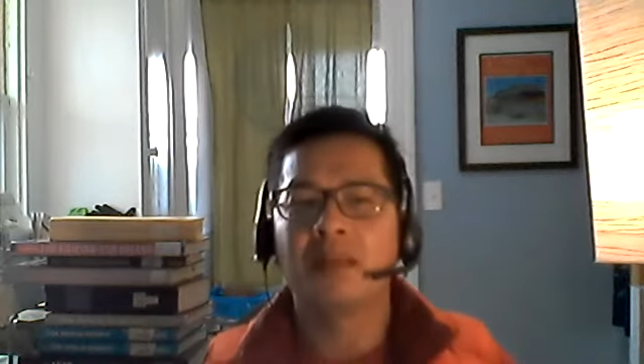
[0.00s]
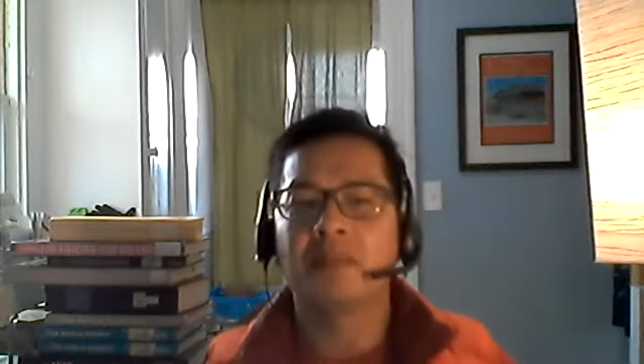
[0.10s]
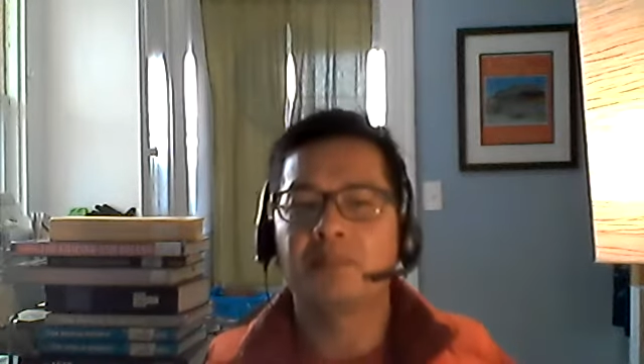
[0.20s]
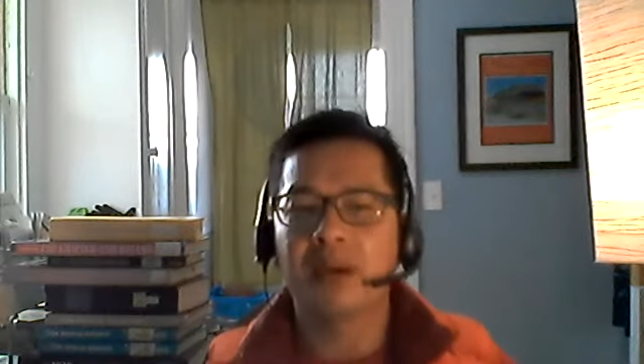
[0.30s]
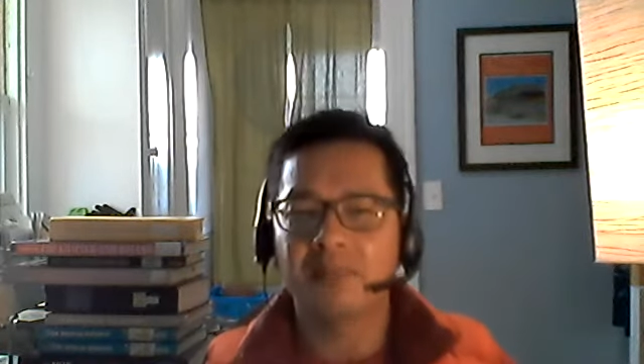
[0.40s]

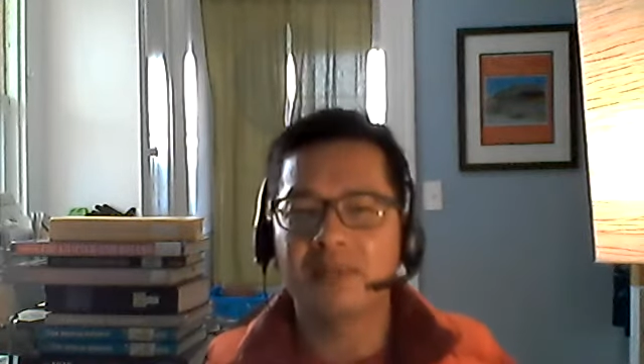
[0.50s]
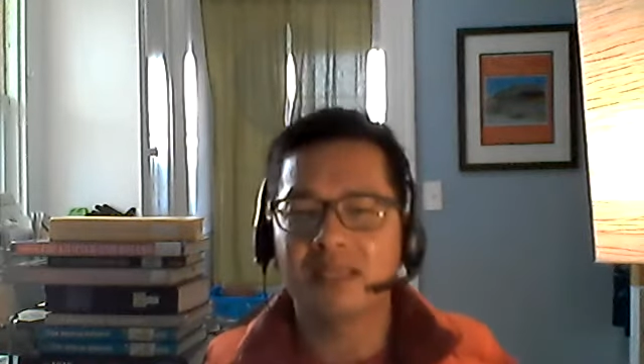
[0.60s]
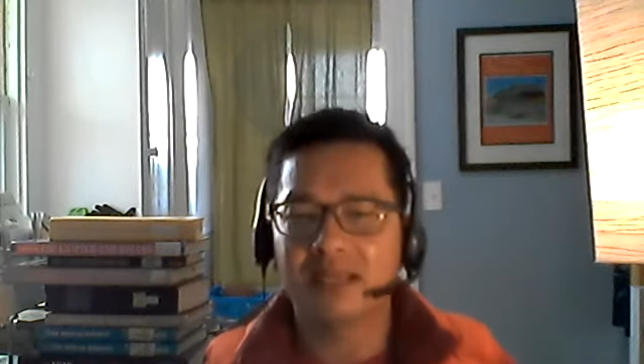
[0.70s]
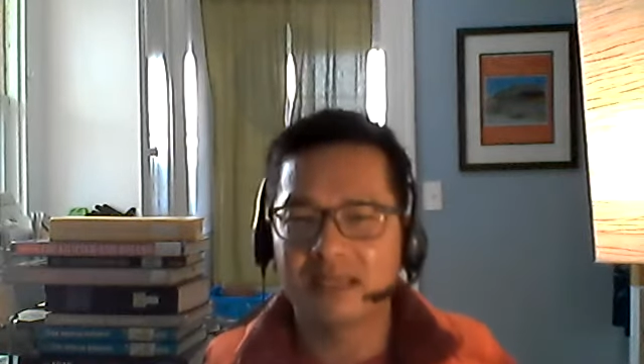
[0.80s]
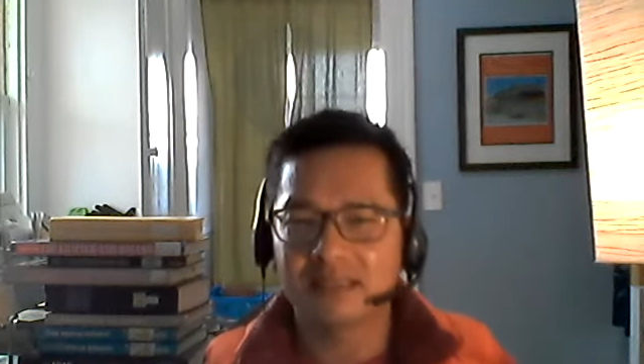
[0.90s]
but
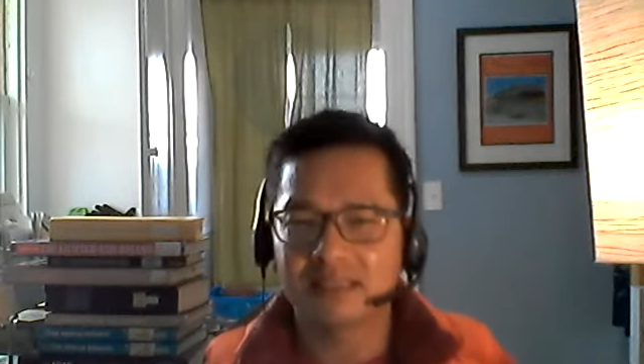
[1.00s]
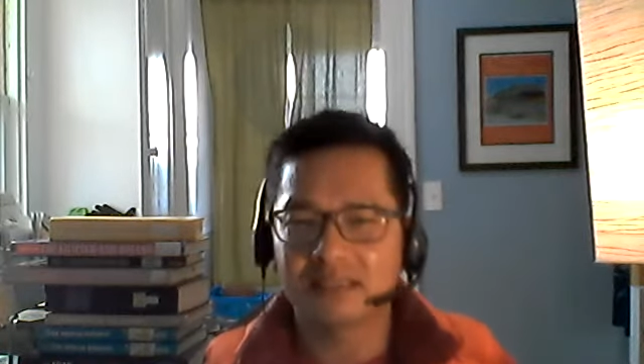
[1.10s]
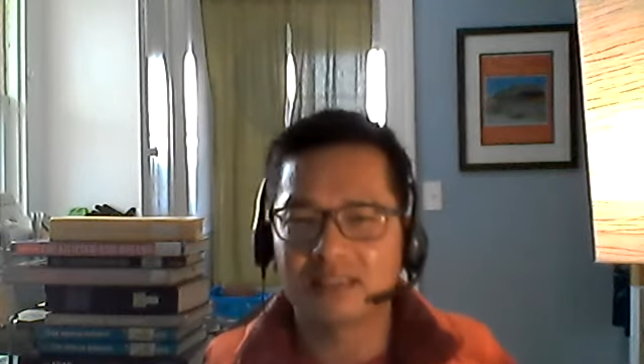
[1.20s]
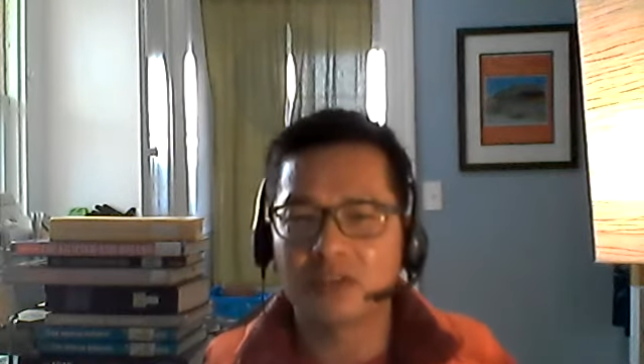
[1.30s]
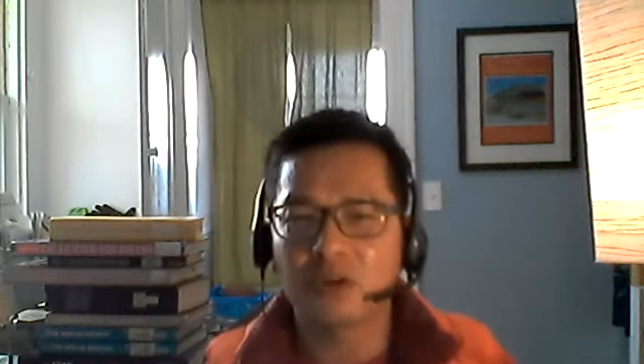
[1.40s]
because
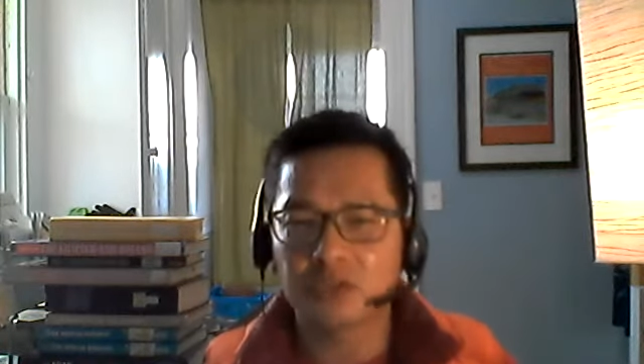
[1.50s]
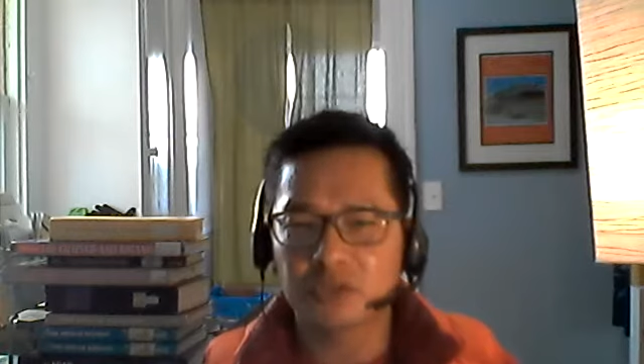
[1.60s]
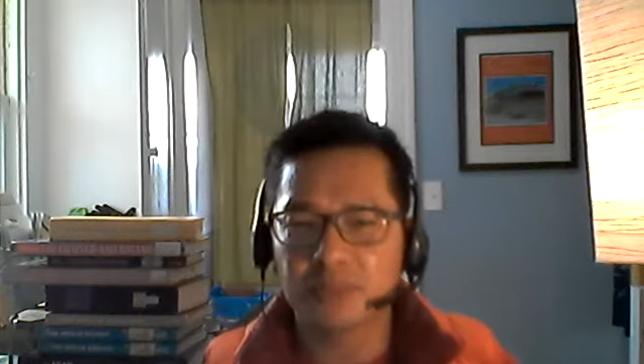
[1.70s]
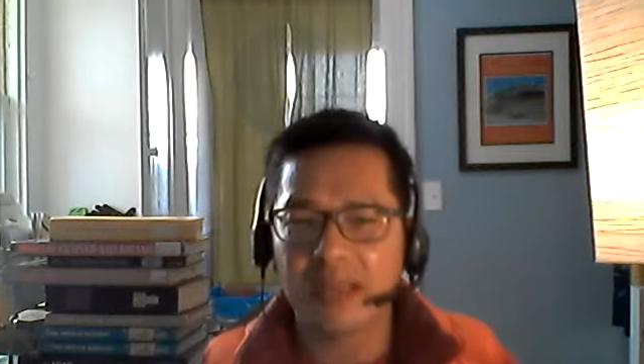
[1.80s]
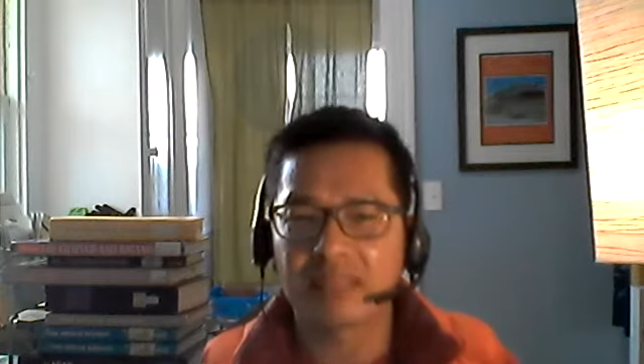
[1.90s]
there's a
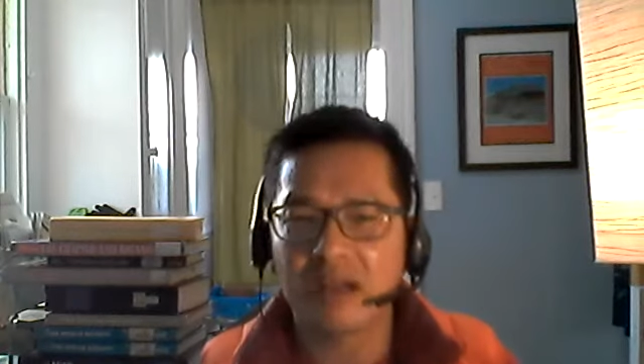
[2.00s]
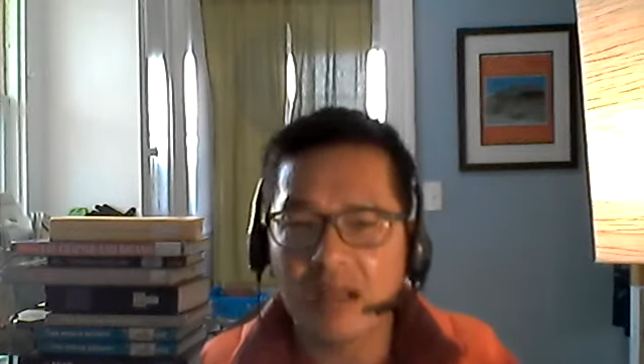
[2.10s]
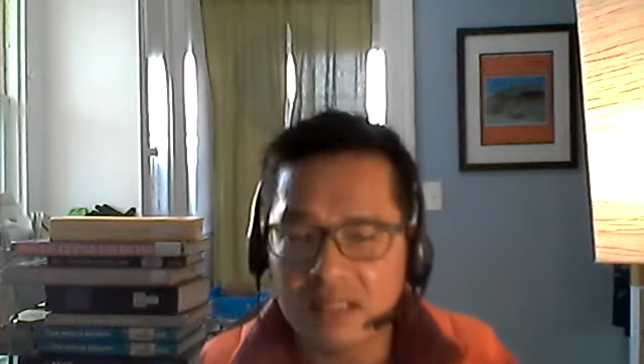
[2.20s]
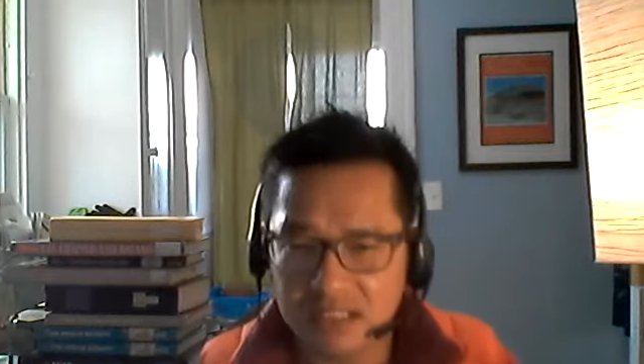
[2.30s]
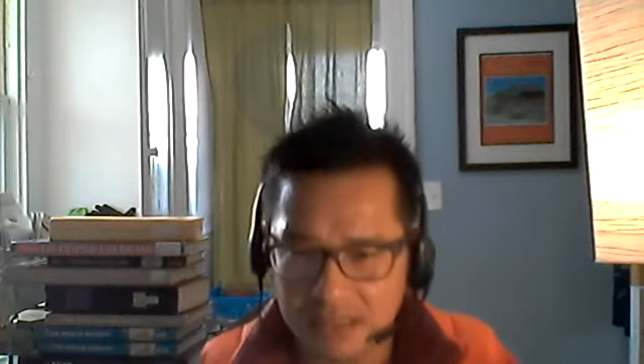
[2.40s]
cultural
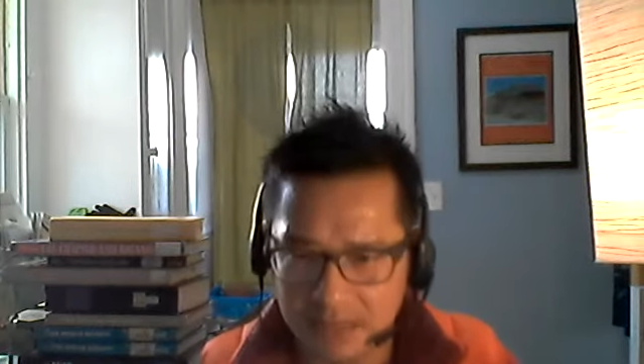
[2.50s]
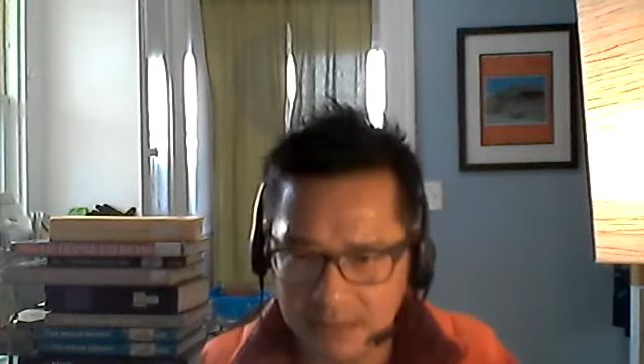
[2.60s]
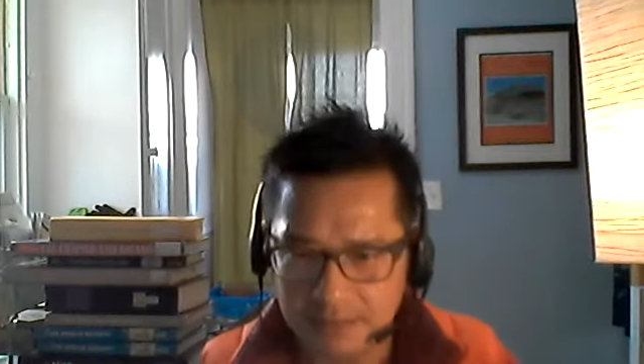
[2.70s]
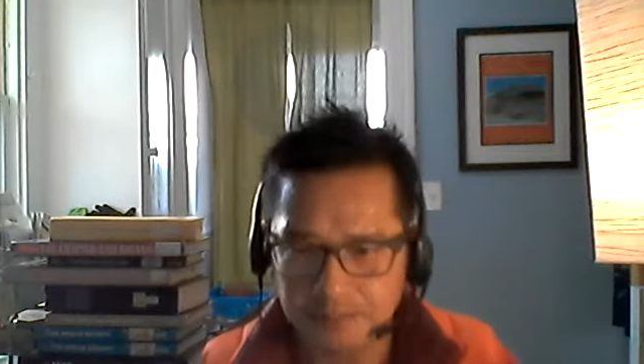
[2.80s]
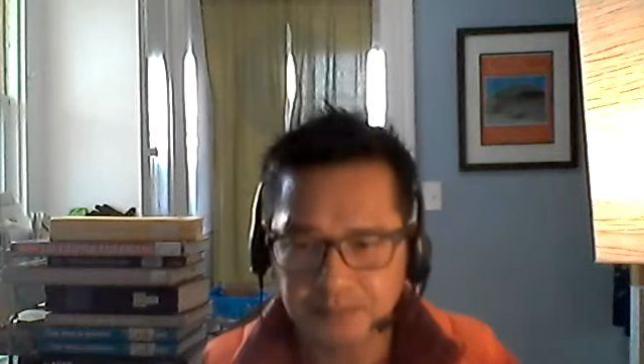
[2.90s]
pathology,